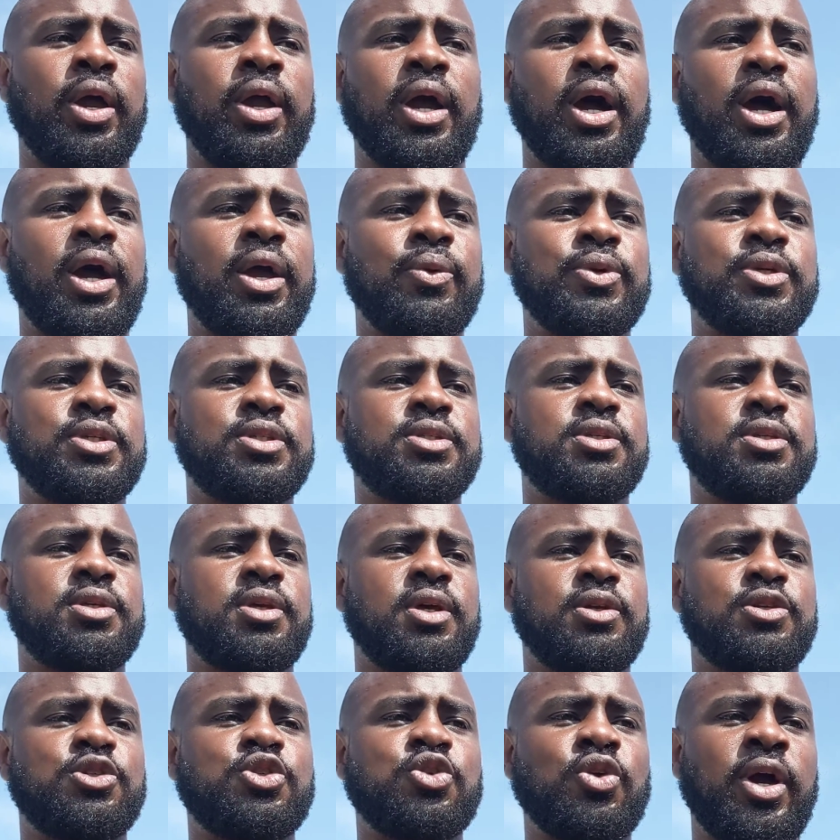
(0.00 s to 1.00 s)
I was
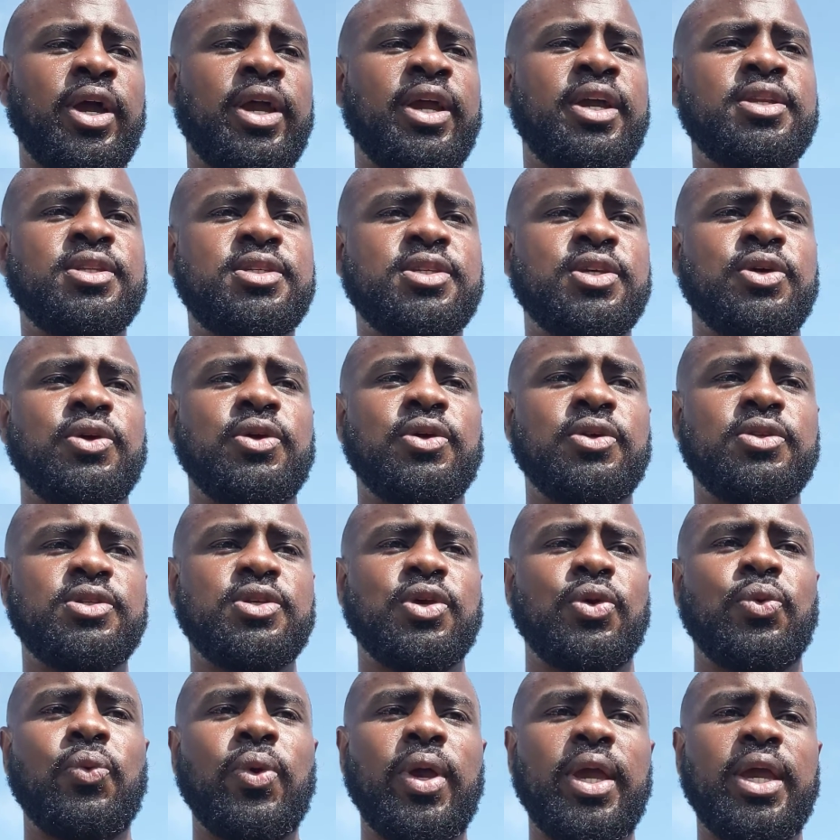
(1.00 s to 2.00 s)
trying to
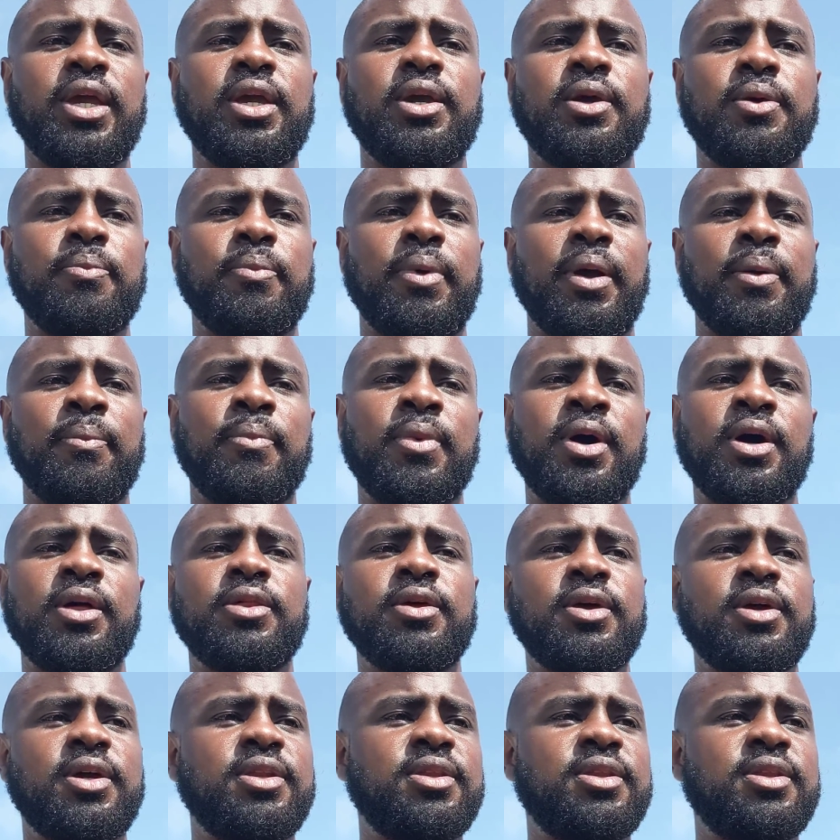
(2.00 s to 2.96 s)
wake my mother,